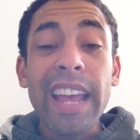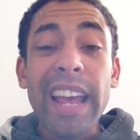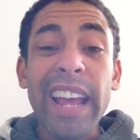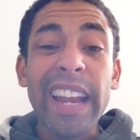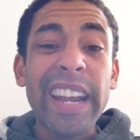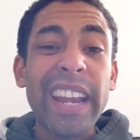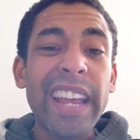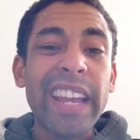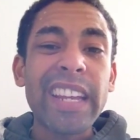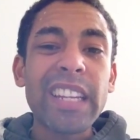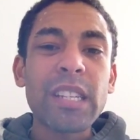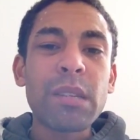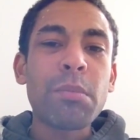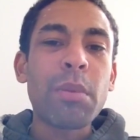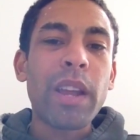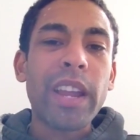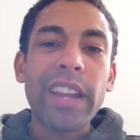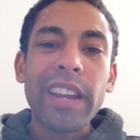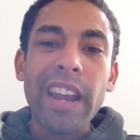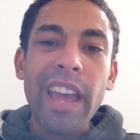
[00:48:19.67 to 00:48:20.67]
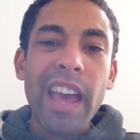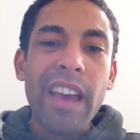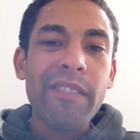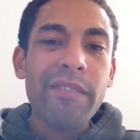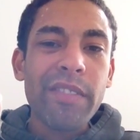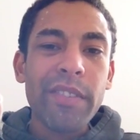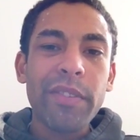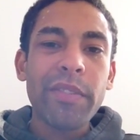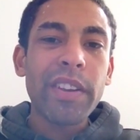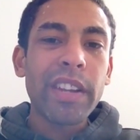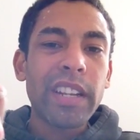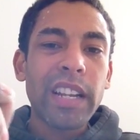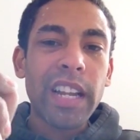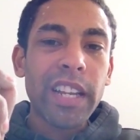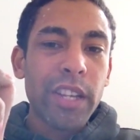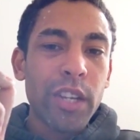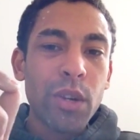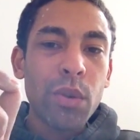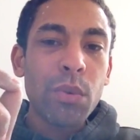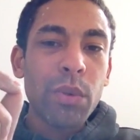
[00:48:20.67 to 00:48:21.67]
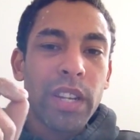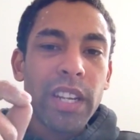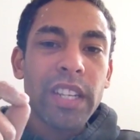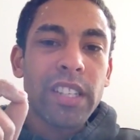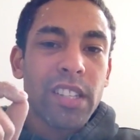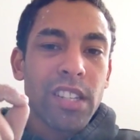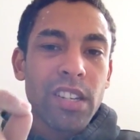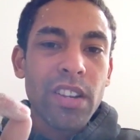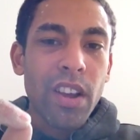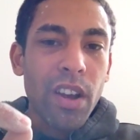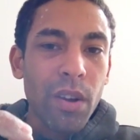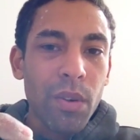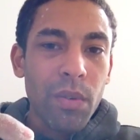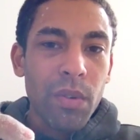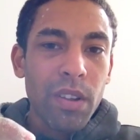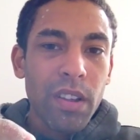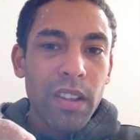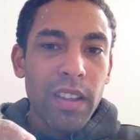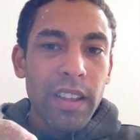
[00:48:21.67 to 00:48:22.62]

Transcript: and they explain everything that you need to know,